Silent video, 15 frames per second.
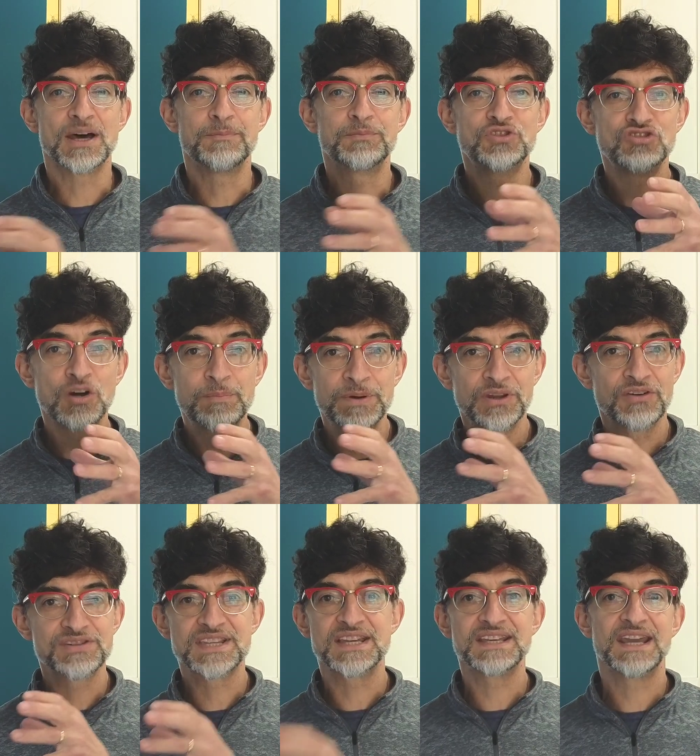I'm grouping
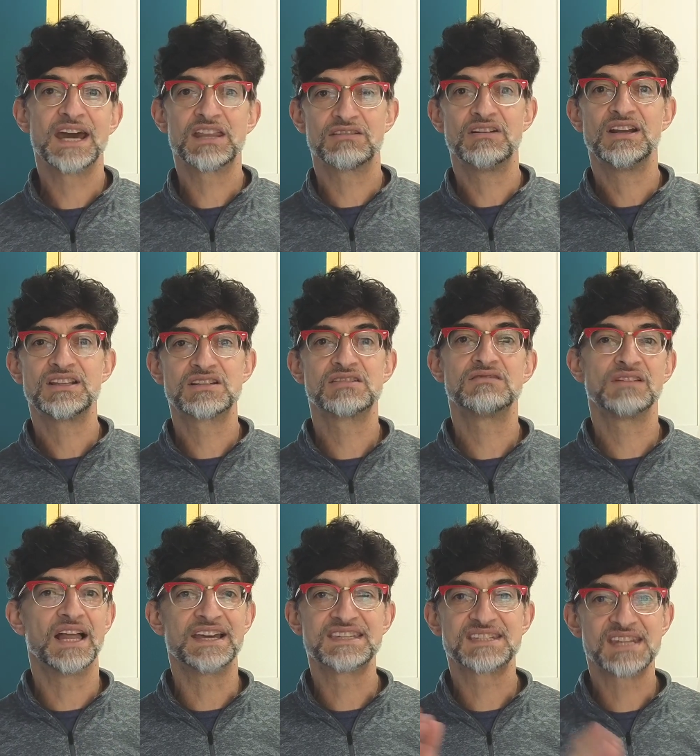those together into
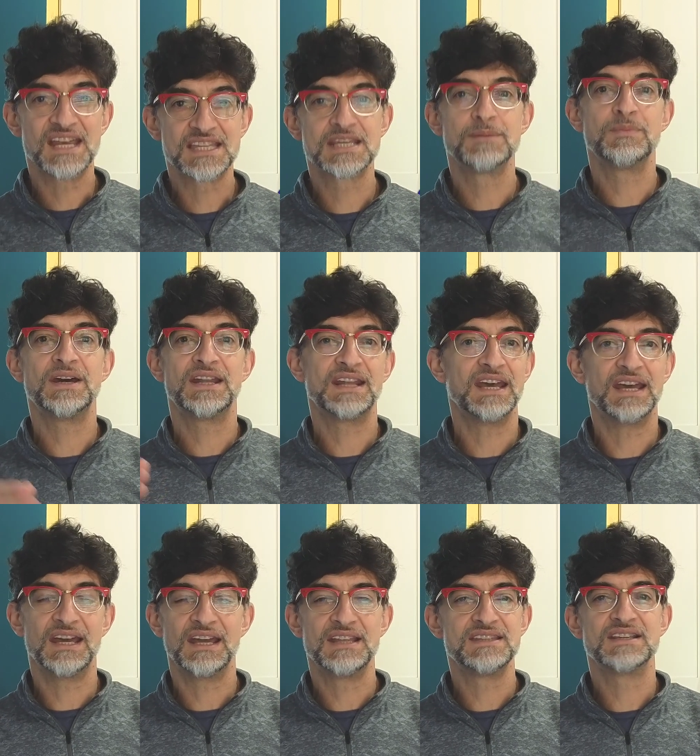like sentiment
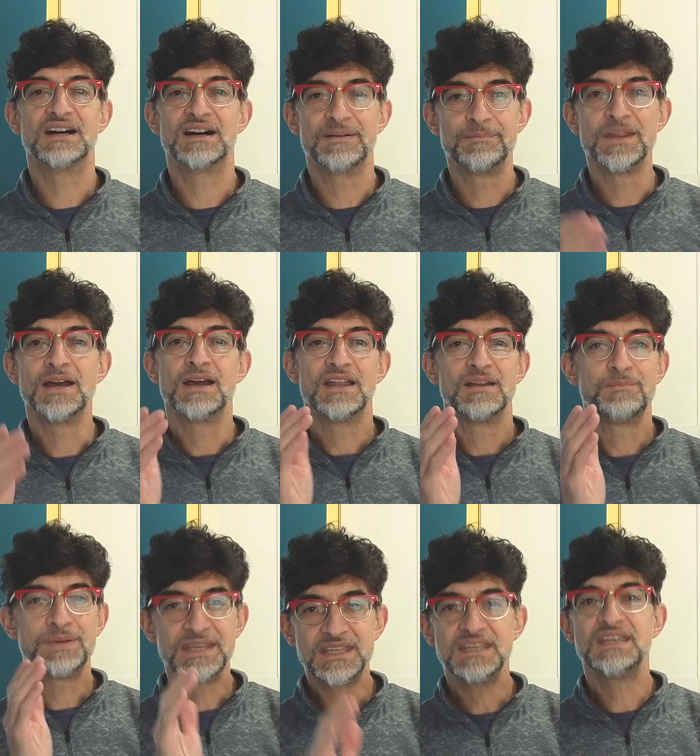and
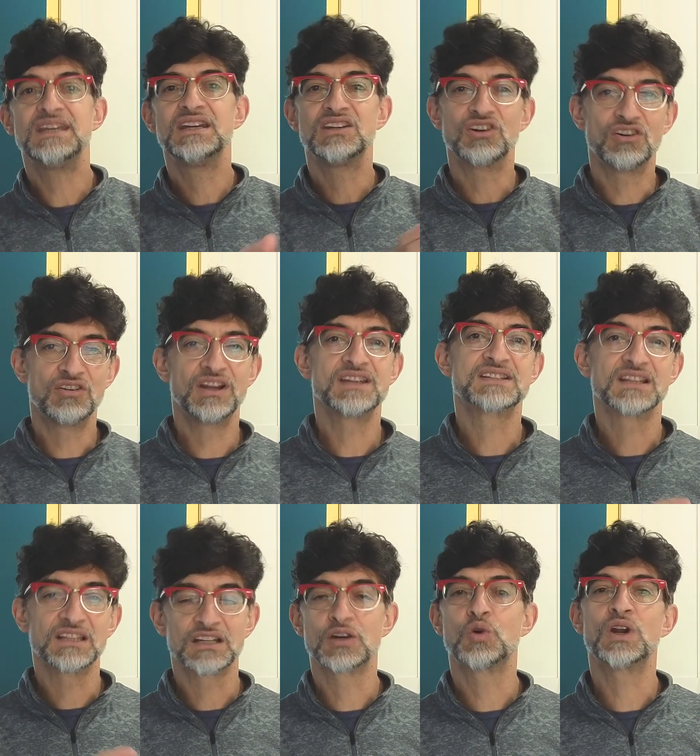PE, earnings,
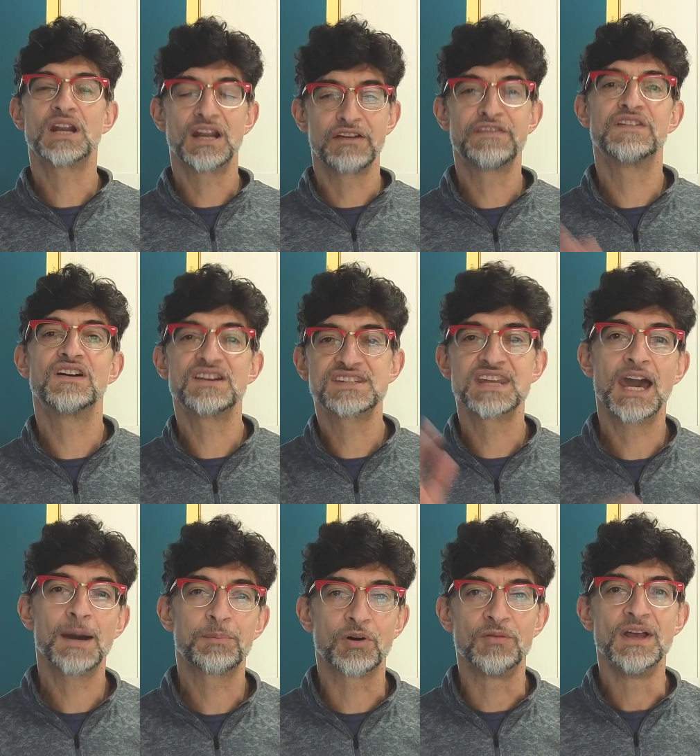and liquidity. For
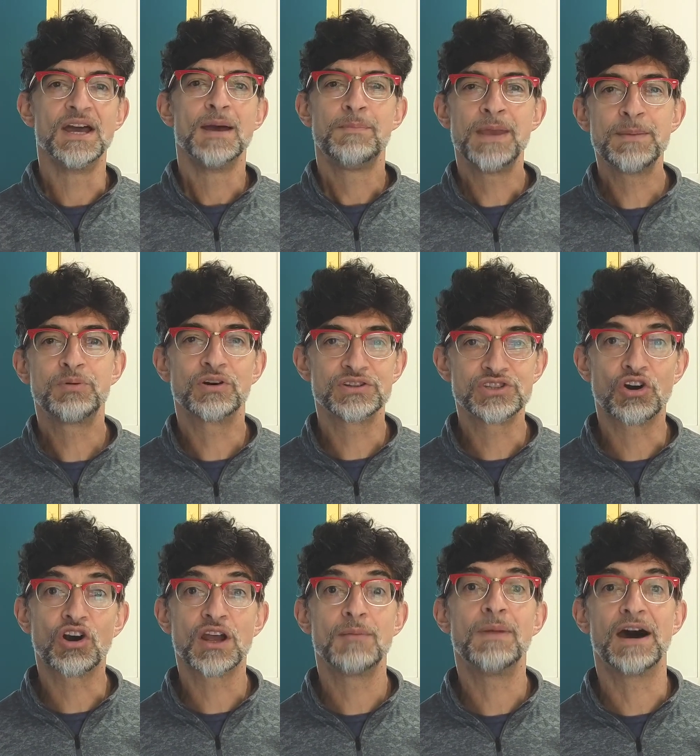example, people are
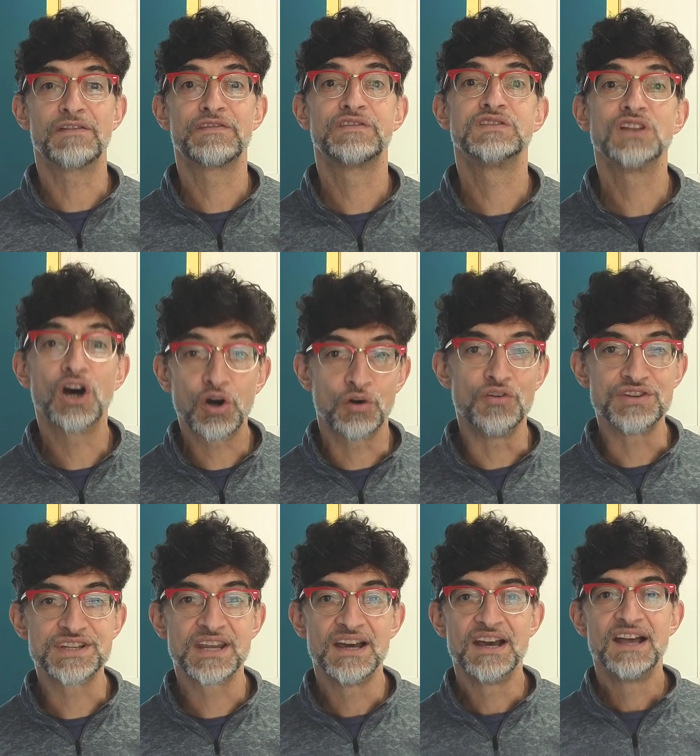talking about
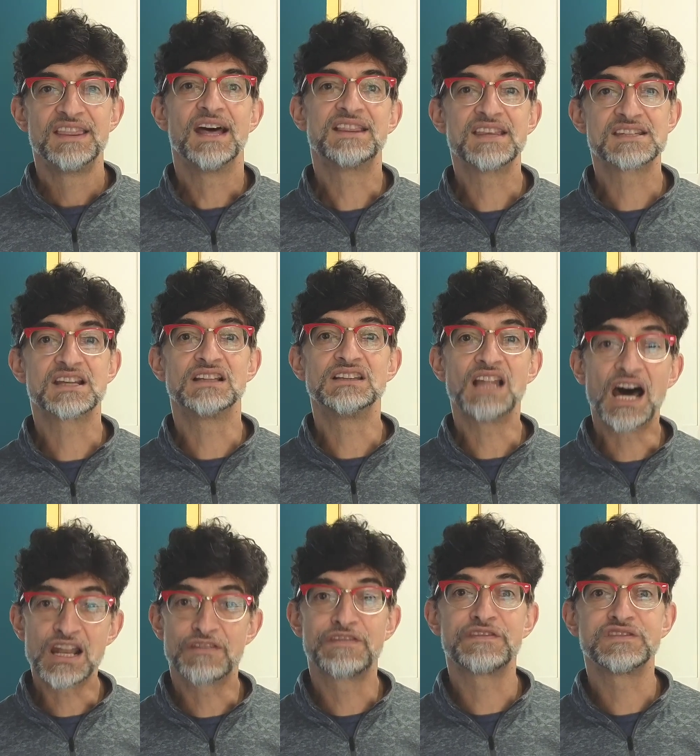flows, that there's a
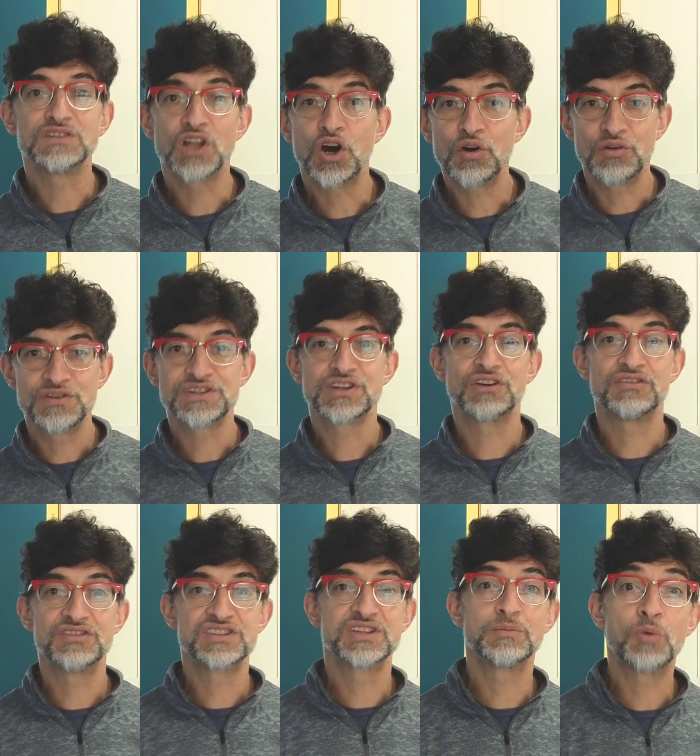lot of flows
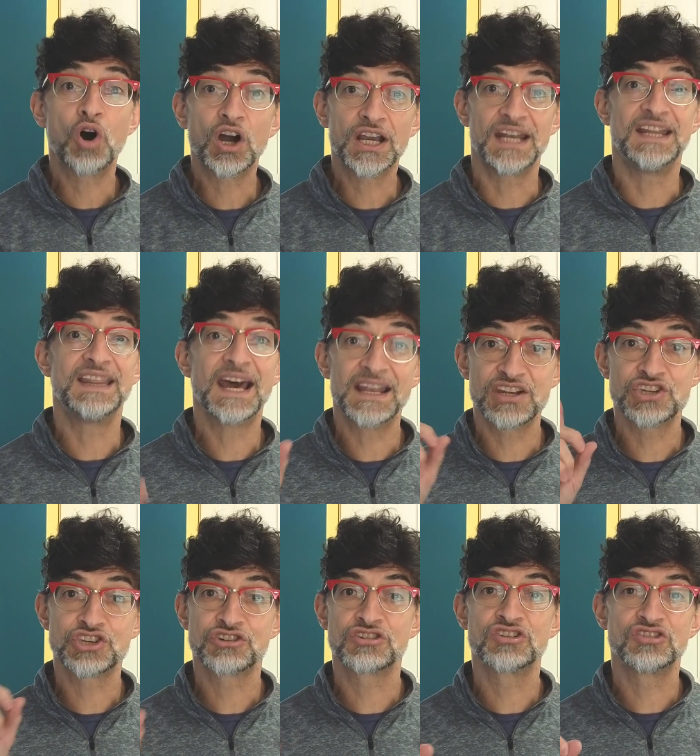going to market, and that
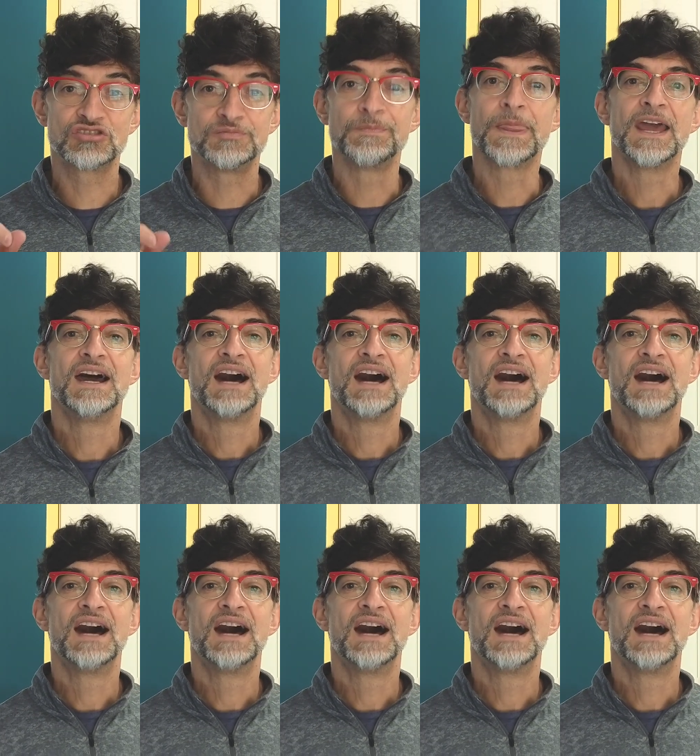is true.